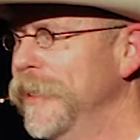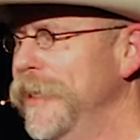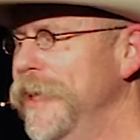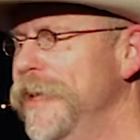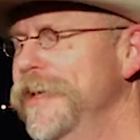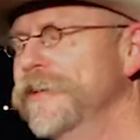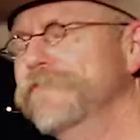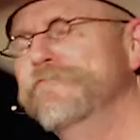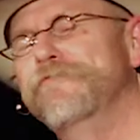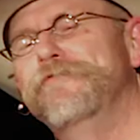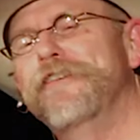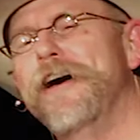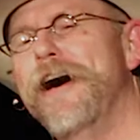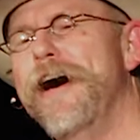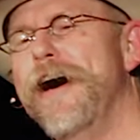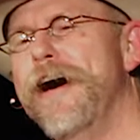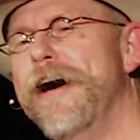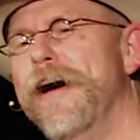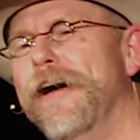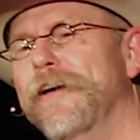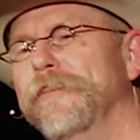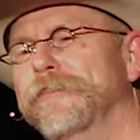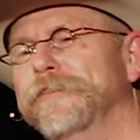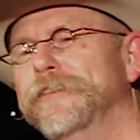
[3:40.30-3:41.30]

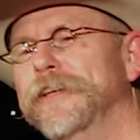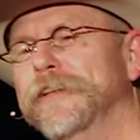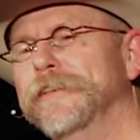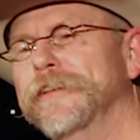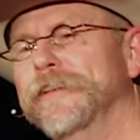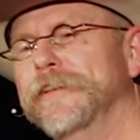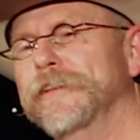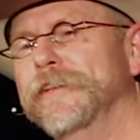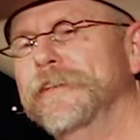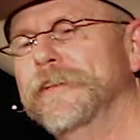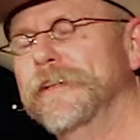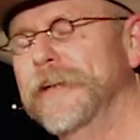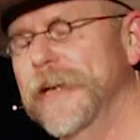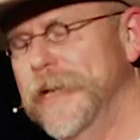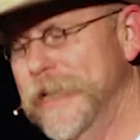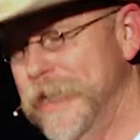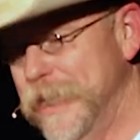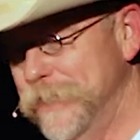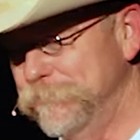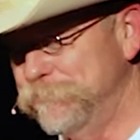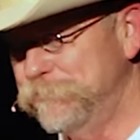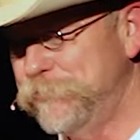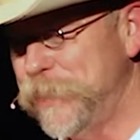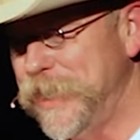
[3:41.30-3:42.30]
involved, and
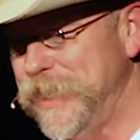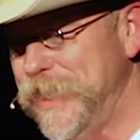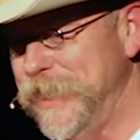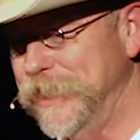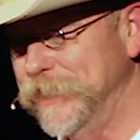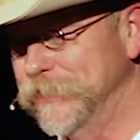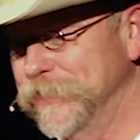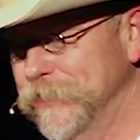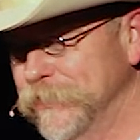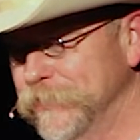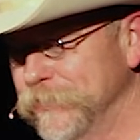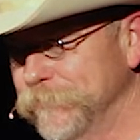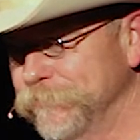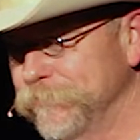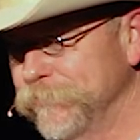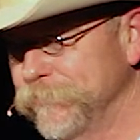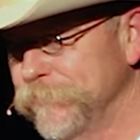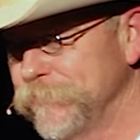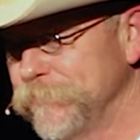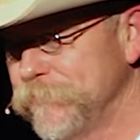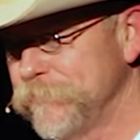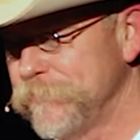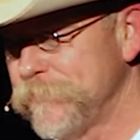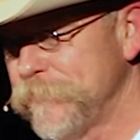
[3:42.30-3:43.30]
at peace.
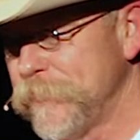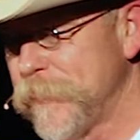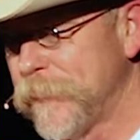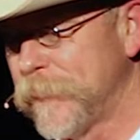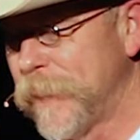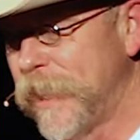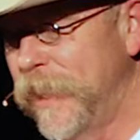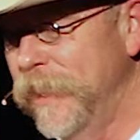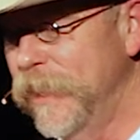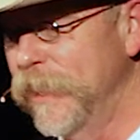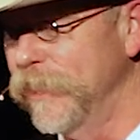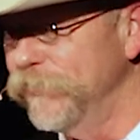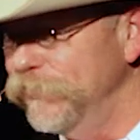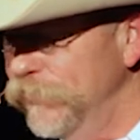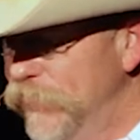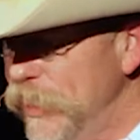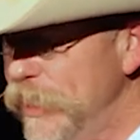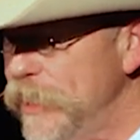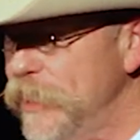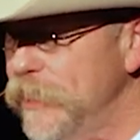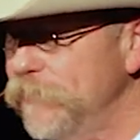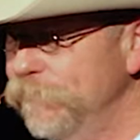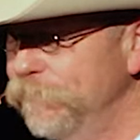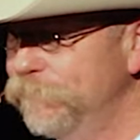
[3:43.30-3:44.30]

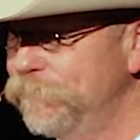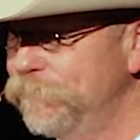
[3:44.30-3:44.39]
Then in